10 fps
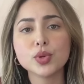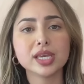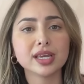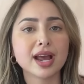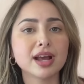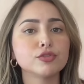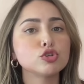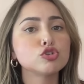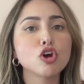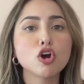can have
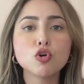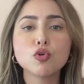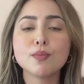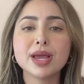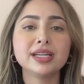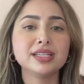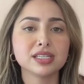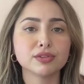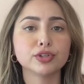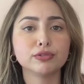so many
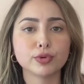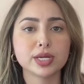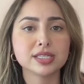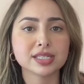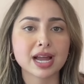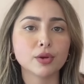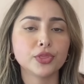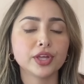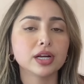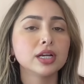different voices out
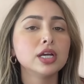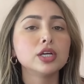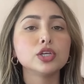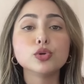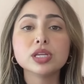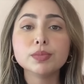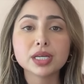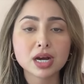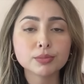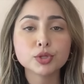there. You can
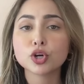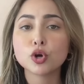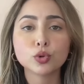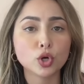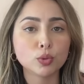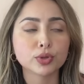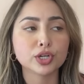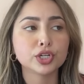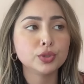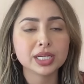become your own Oprah.
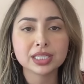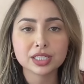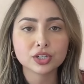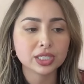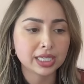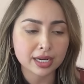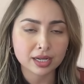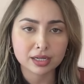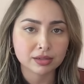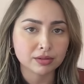You can literally get
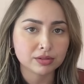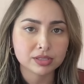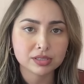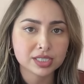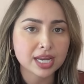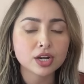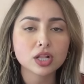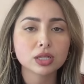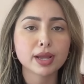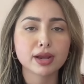a
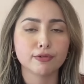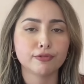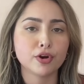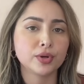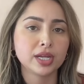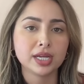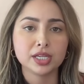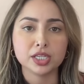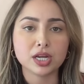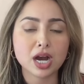$10 microphone,
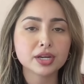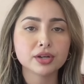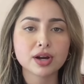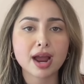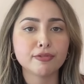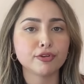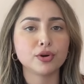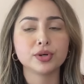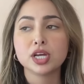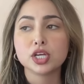you got your iPhone,
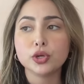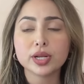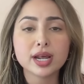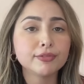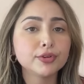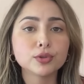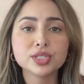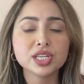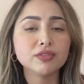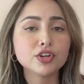you can have your own
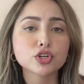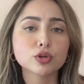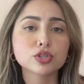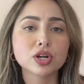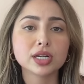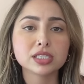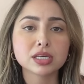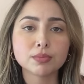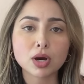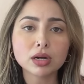TV show starting
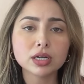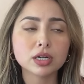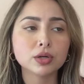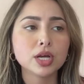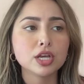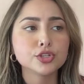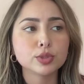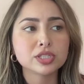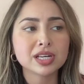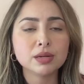tomorrow. So
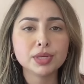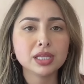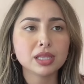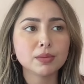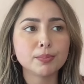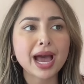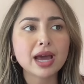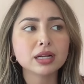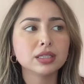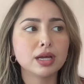it's going to be the
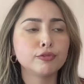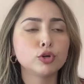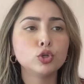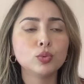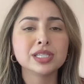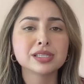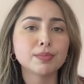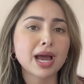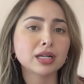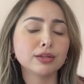battle of who wins the
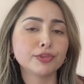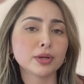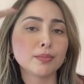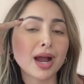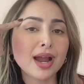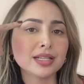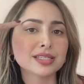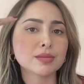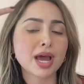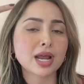battle of their minds,
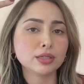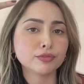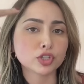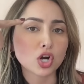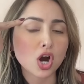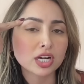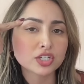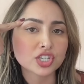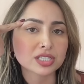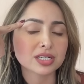the battle of their
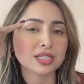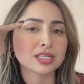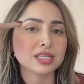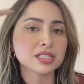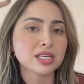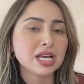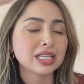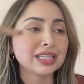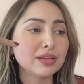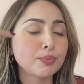consciousness, these
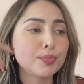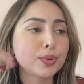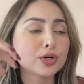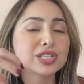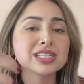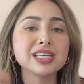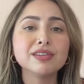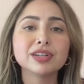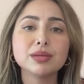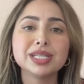l- perceived
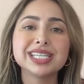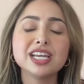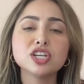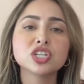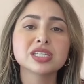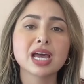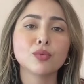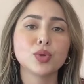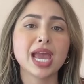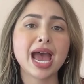limitations that
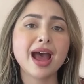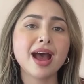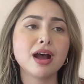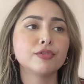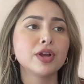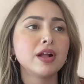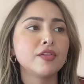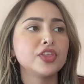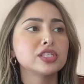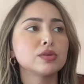we have,
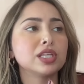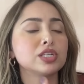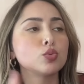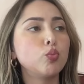this this